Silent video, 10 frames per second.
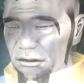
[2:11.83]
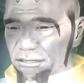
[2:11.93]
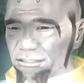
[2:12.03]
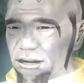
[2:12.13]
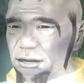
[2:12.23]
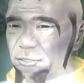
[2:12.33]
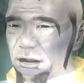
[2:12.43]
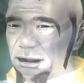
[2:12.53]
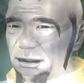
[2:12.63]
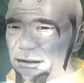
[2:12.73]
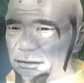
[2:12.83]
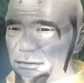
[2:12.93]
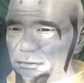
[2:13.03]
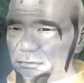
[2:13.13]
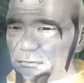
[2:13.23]
The gates are open
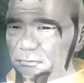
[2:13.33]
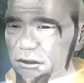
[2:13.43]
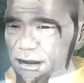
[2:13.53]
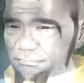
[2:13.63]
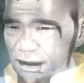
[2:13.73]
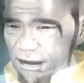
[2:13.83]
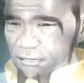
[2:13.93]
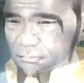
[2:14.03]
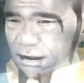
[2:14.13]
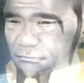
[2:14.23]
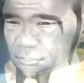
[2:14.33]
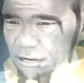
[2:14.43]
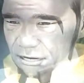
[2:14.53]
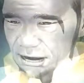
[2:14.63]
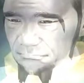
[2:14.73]
now. We can make our way
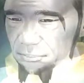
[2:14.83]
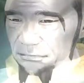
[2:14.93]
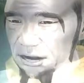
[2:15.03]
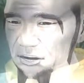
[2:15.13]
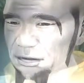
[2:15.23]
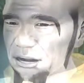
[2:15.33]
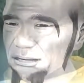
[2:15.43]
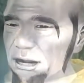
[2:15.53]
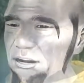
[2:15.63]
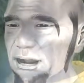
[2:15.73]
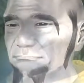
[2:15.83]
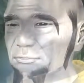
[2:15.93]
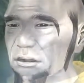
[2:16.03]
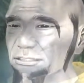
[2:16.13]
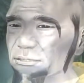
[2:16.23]
through the temple courtyard to the
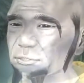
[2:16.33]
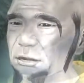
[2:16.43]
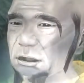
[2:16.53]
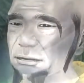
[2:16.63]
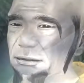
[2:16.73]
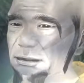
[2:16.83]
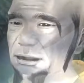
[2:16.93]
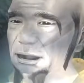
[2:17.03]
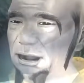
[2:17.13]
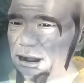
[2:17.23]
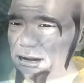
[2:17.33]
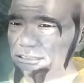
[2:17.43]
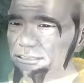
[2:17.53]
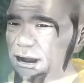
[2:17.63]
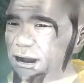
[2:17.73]
temple itself.
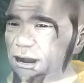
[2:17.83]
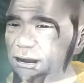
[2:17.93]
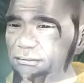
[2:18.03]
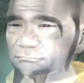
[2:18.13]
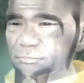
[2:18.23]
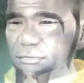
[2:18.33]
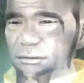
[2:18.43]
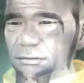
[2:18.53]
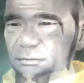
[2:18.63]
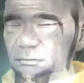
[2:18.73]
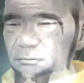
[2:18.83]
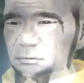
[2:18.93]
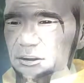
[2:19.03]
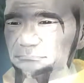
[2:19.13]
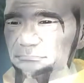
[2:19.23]
Inside the temple,
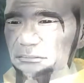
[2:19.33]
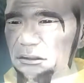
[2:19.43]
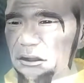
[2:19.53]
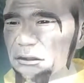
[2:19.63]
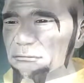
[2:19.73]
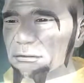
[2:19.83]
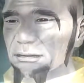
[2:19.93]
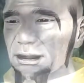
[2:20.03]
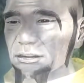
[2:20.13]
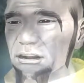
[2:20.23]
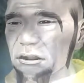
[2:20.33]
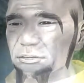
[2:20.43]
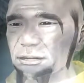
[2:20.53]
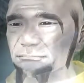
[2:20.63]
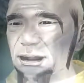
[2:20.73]
you can complete the
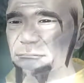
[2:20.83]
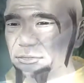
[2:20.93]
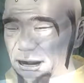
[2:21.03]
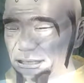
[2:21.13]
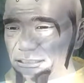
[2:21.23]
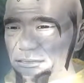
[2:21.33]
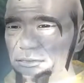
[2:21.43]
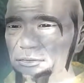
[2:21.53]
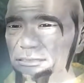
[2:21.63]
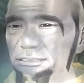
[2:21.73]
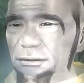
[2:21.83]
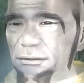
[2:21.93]
restoration of Dirge.